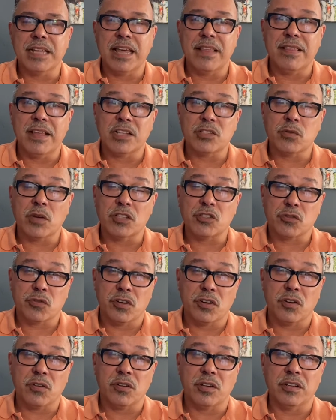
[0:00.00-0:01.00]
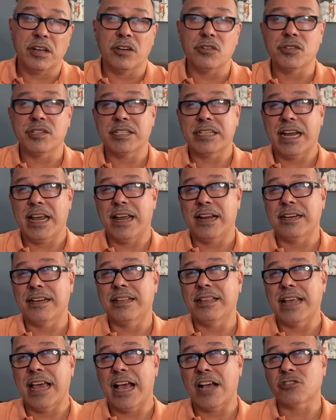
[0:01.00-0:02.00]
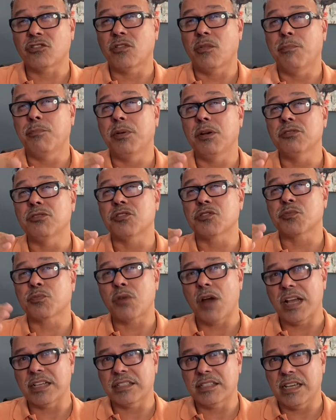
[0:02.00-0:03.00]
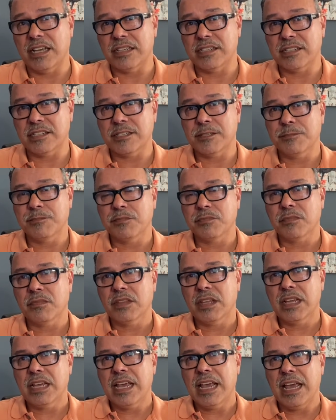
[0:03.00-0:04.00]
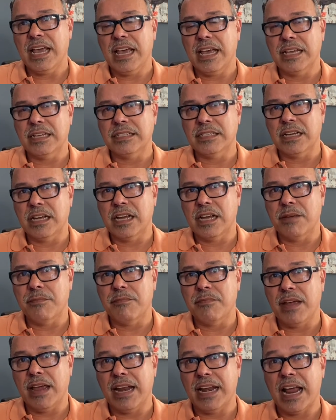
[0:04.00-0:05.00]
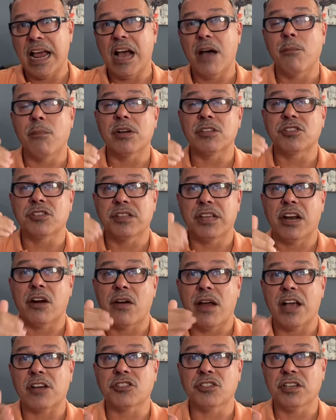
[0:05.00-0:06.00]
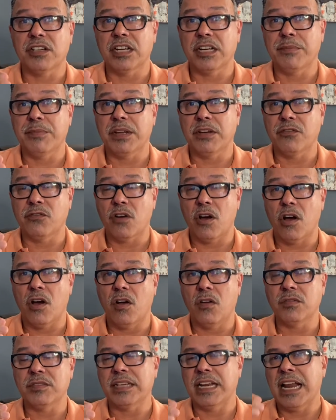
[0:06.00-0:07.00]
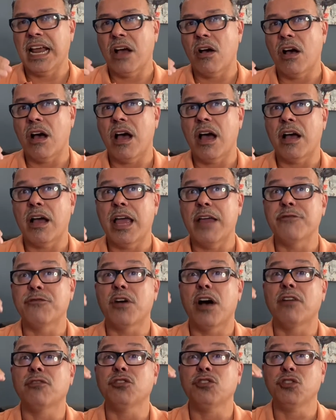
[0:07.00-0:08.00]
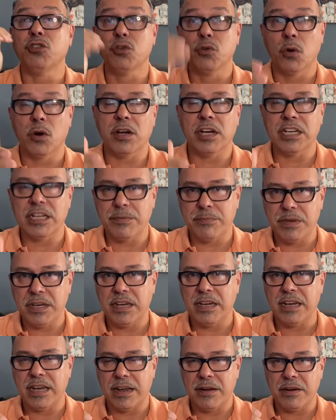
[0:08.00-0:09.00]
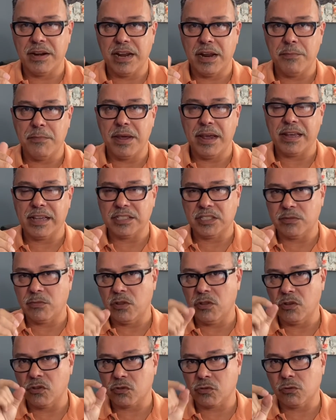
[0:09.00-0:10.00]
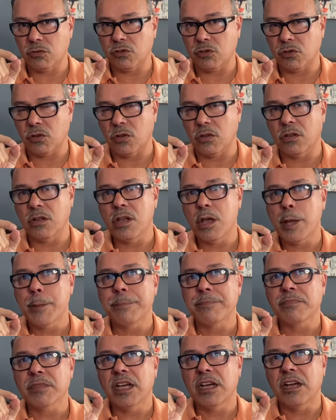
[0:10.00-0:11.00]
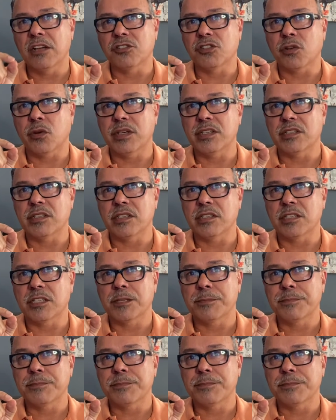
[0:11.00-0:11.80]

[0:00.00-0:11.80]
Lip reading: that's why it's critical to understand the actual builder's process and how much they're actually going to be involved and how involved you're going to be in making some of those crucial choices.